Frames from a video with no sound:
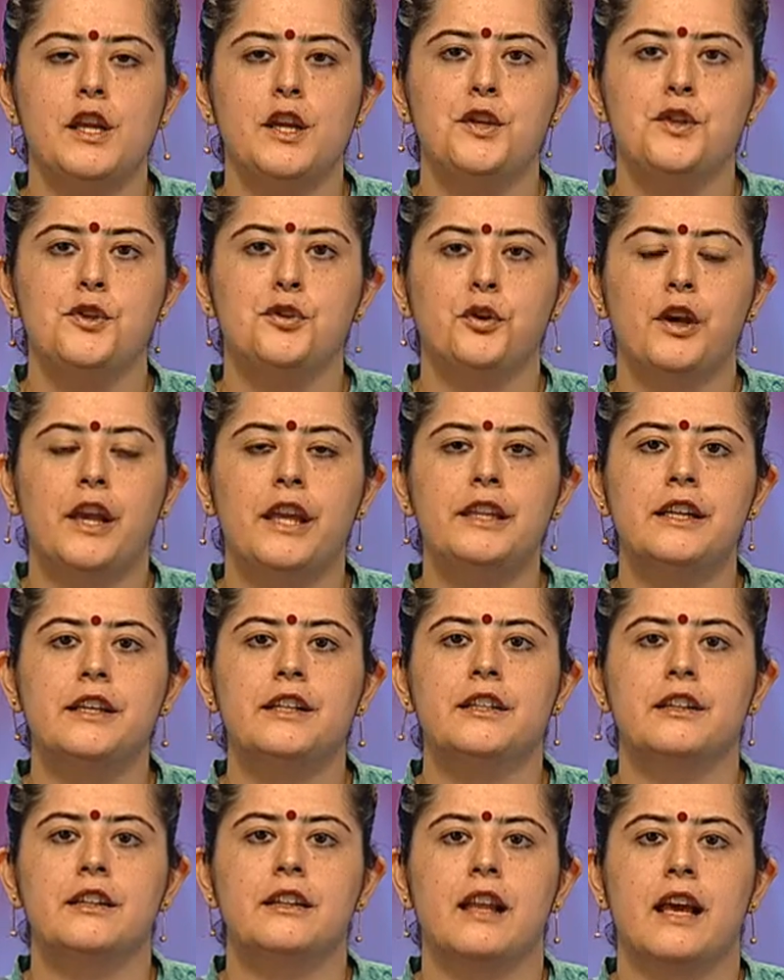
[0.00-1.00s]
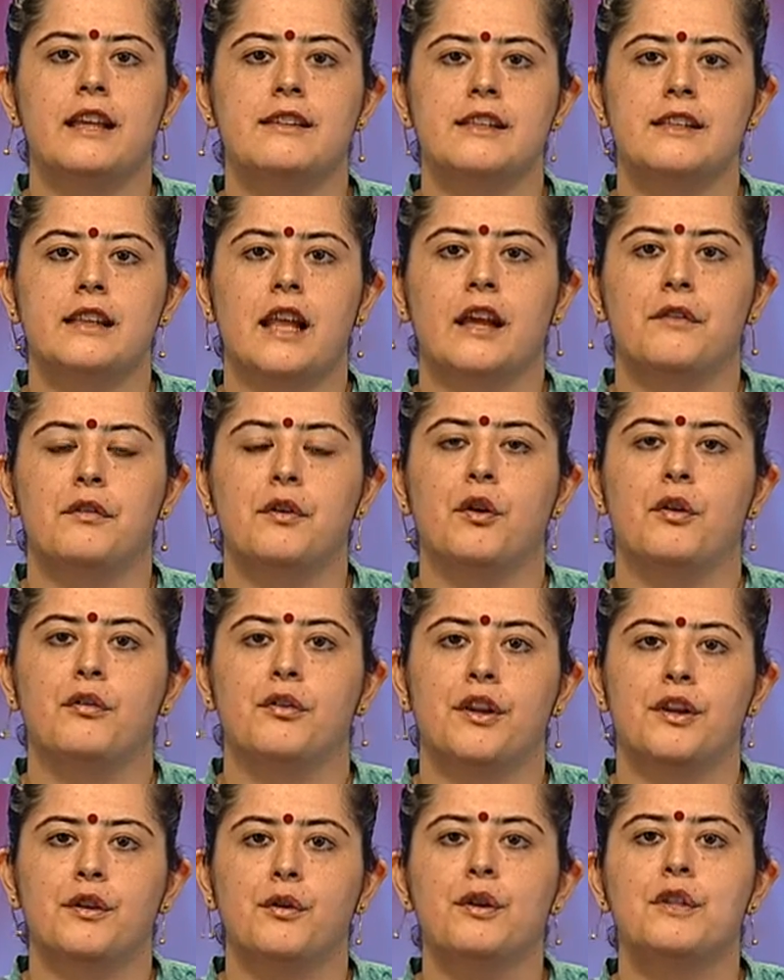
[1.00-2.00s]
So in internalizing, like we
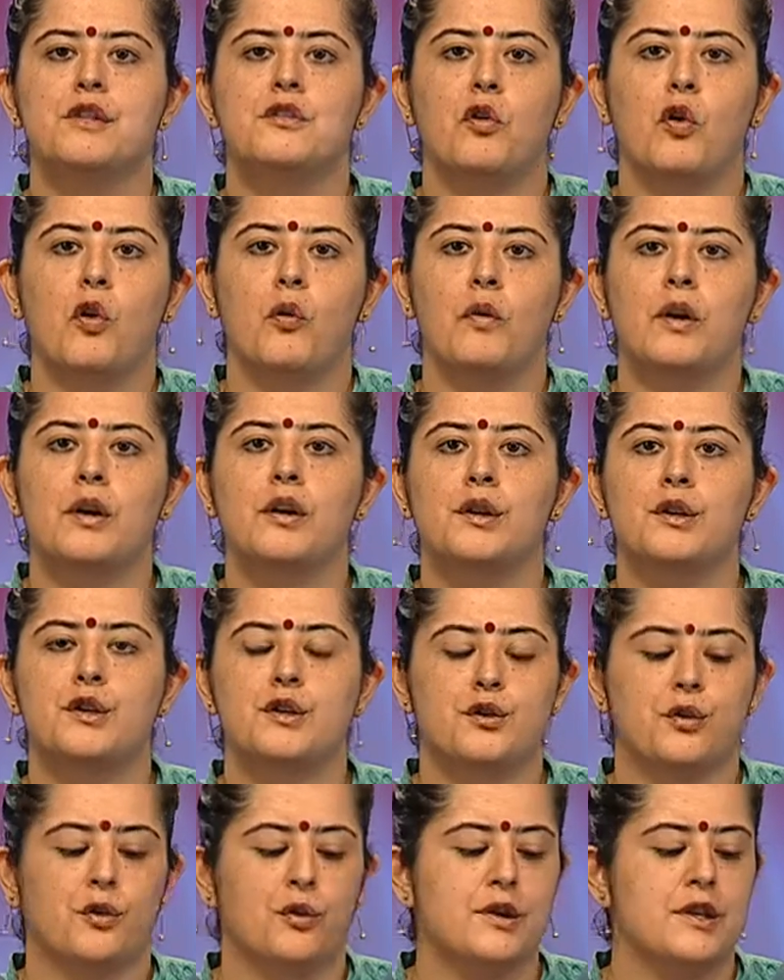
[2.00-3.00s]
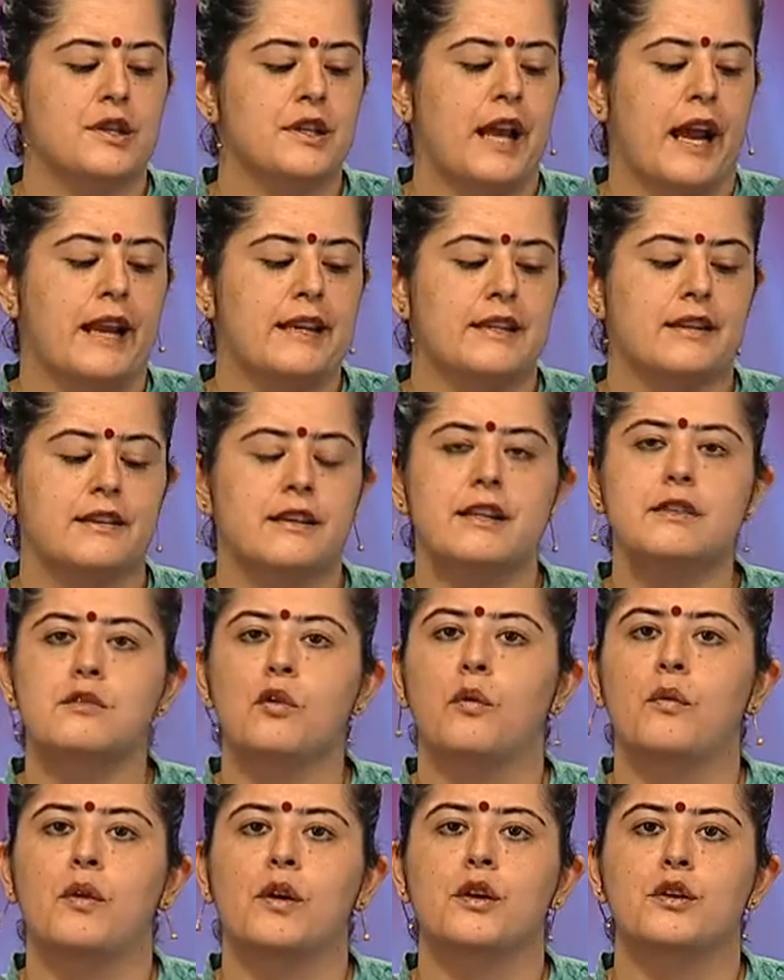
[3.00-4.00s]
already know, it's over-controlled categories,
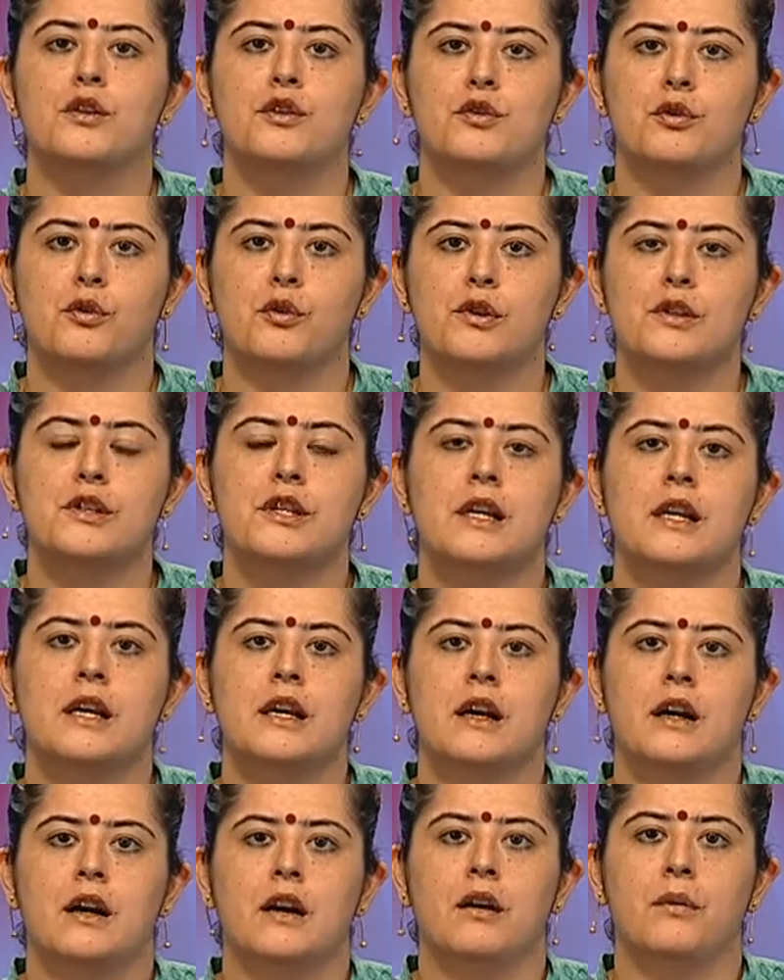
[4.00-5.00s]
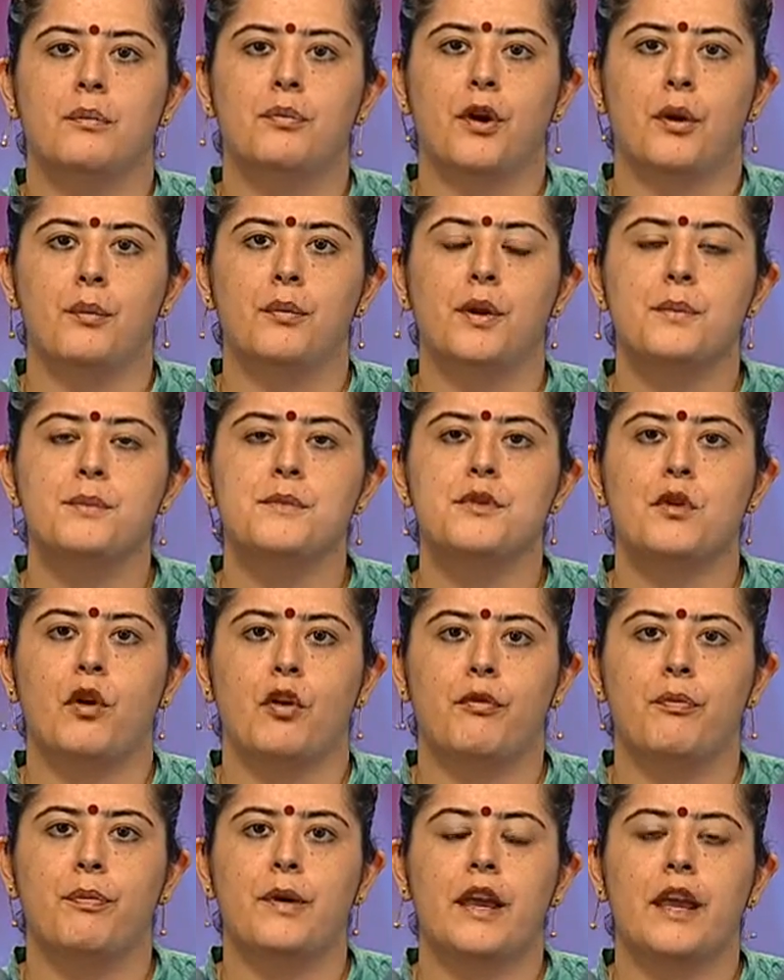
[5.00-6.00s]
over-controlled uh, problems
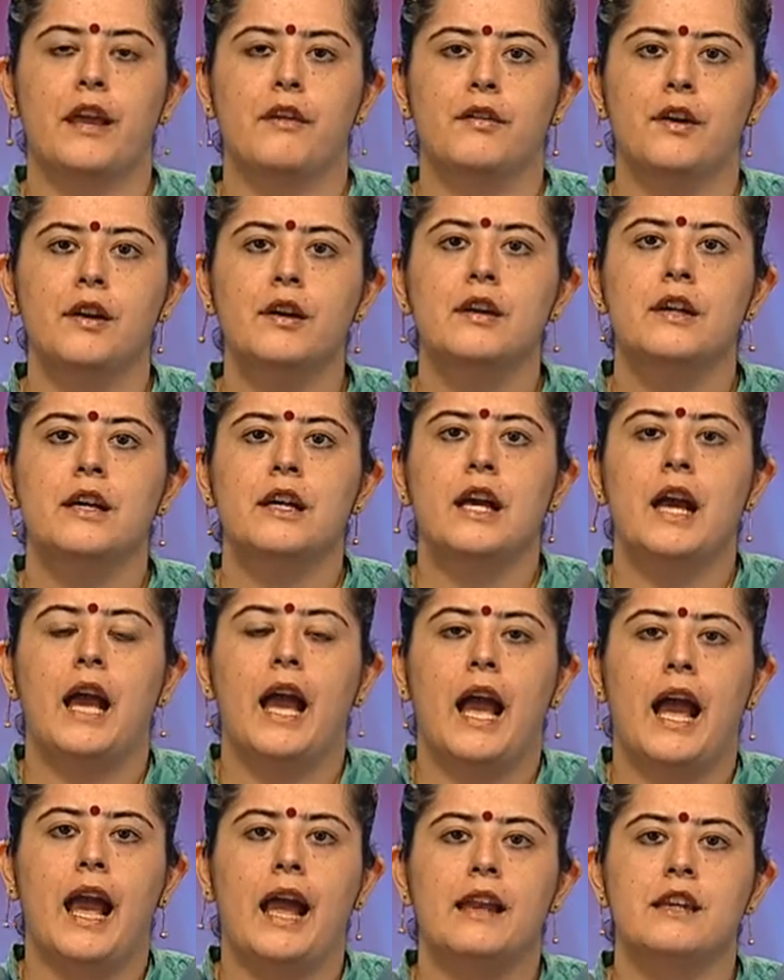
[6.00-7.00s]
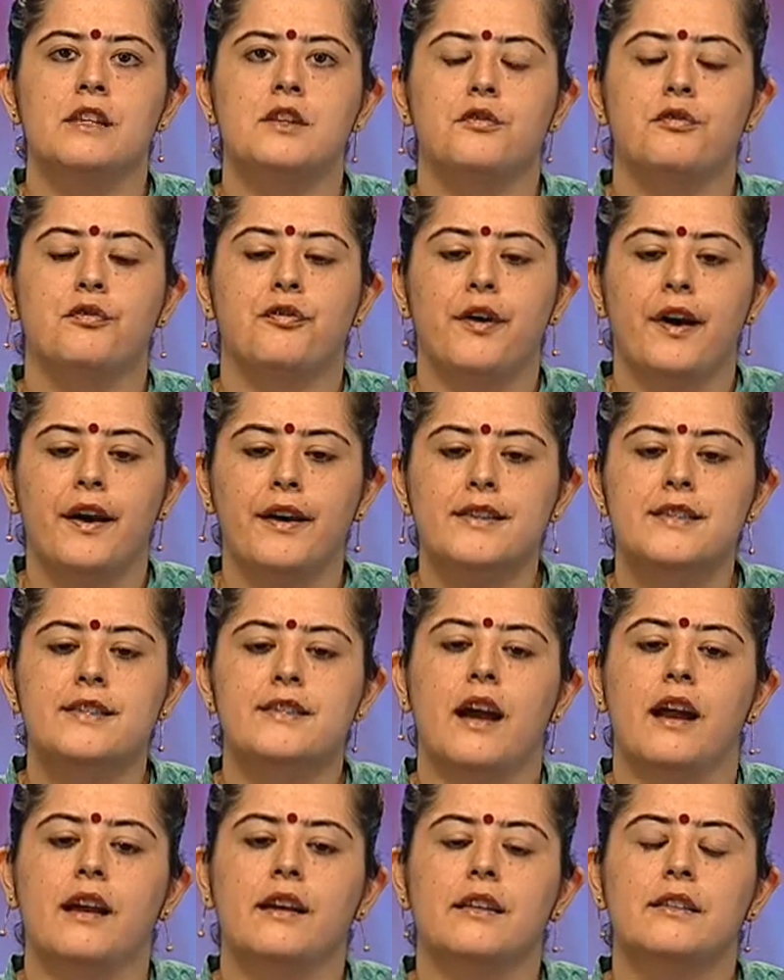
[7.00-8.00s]
of behavior. And first
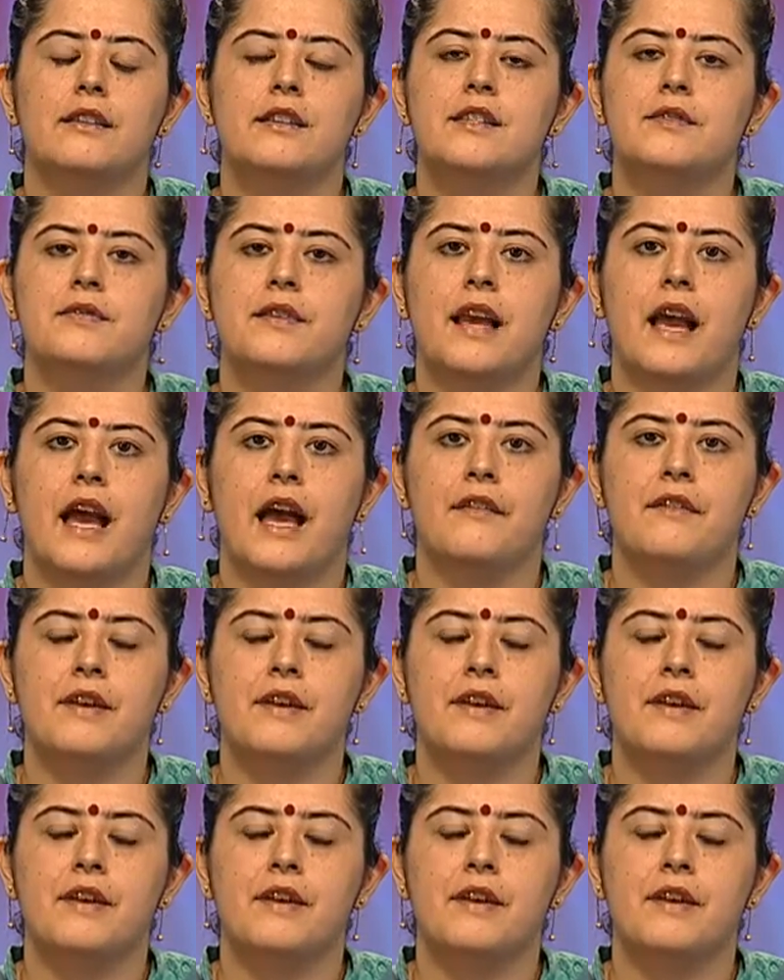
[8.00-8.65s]
under this we have